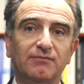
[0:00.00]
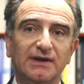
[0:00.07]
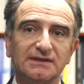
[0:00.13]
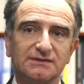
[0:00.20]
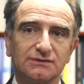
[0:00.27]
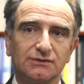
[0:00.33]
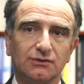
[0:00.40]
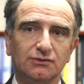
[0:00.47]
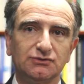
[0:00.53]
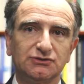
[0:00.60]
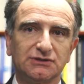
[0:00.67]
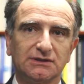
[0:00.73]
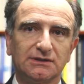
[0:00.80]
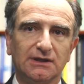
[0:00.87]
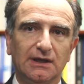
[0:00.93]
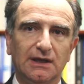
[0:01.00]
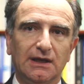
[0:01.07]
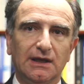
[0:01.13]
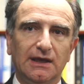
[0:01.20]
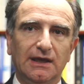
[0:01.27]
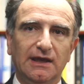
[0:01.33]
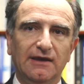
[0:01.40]
best solution.
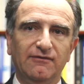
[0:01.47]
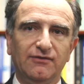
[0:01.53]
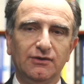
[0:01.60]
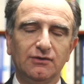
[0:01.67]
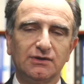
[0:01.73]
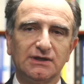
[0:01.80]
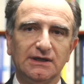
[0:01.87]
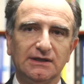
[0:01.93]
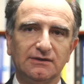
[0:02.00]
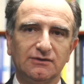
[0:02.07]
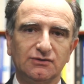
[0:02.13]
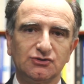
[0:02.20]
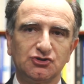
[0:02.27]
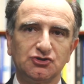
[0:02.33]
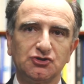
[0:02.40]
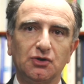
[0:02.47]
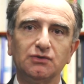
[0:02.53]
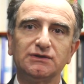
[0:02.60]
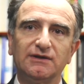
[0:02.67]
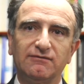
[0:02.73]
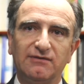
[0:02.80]
If you can't show the